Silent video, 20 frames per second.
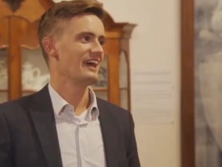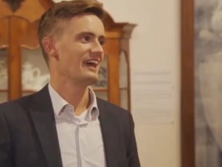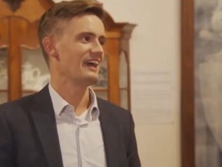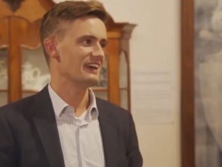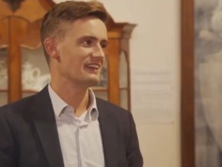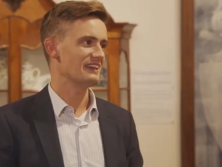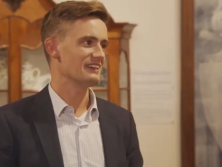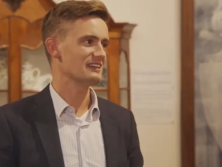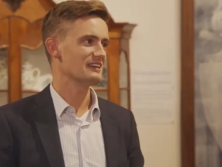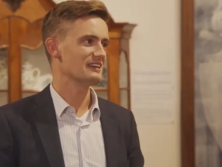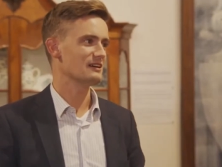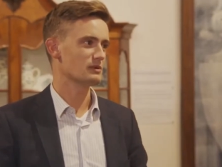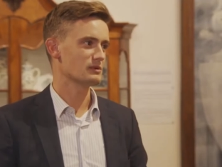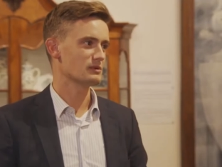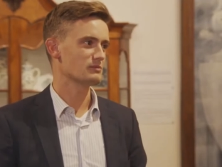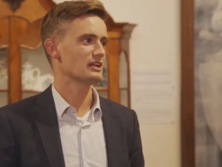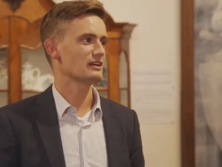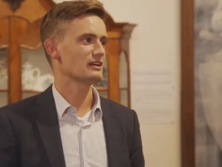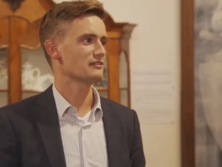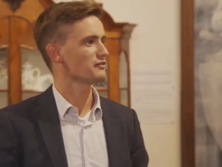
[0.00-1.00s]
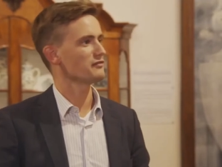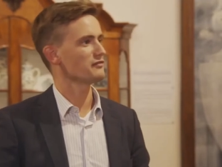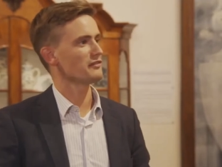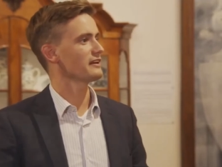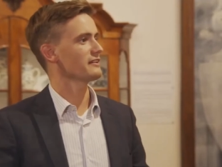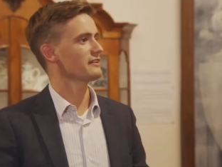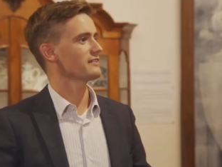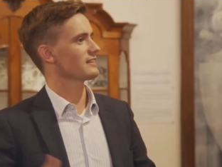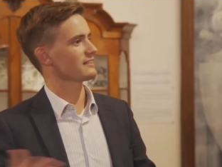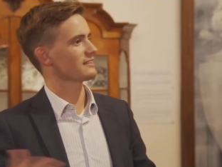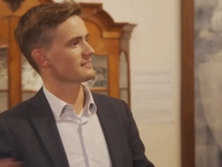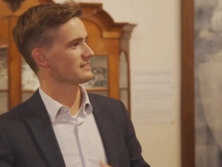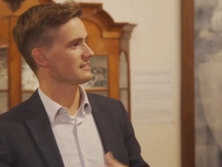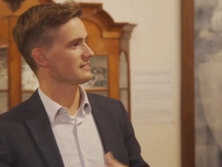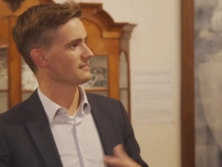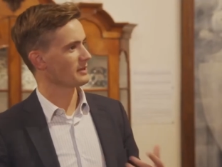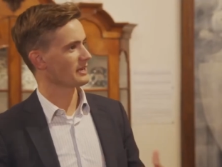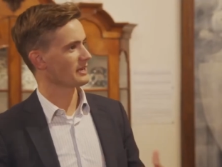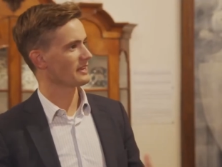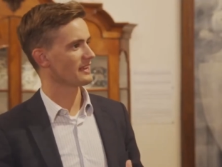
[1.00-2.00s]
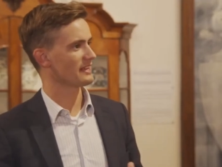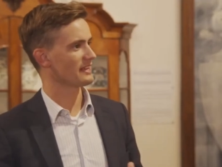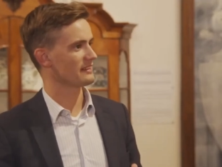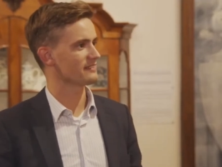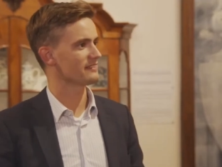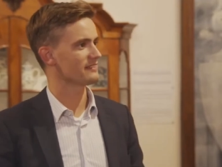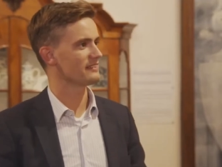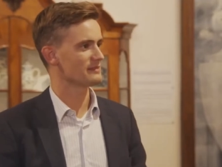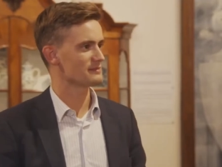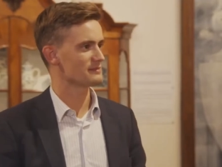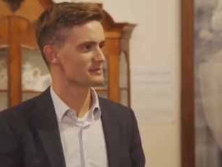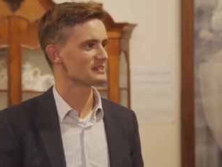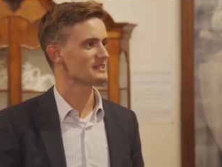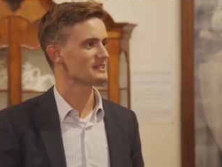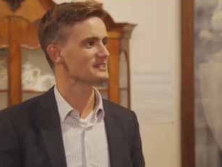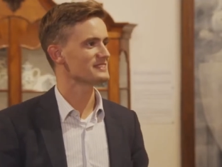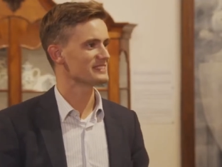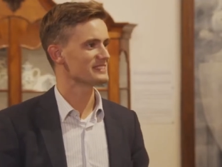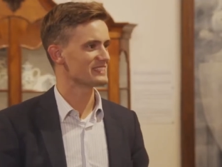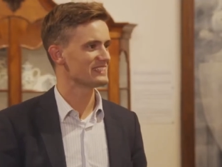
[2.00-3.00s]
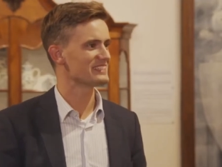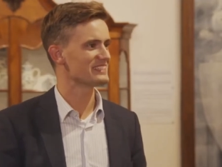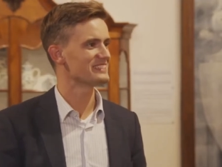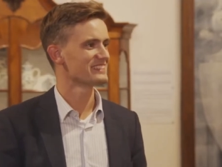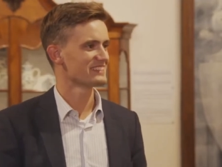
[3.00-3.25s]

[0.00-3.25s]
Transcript: and uh, we would have to fire it and send it back again. Yeah, because your so, normal